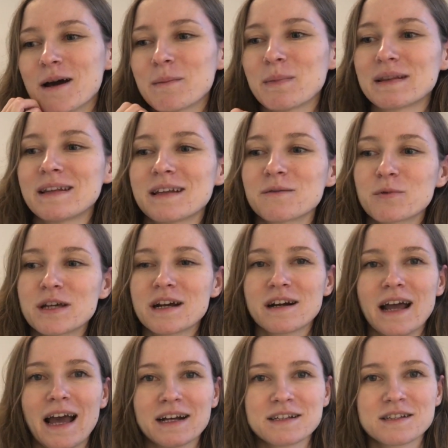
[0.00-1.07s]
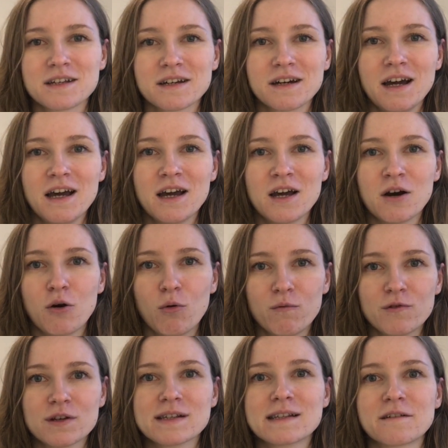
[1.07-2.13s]
but then we are acting
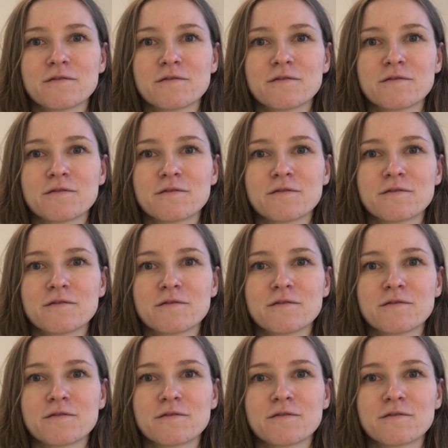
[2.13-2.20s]
obviously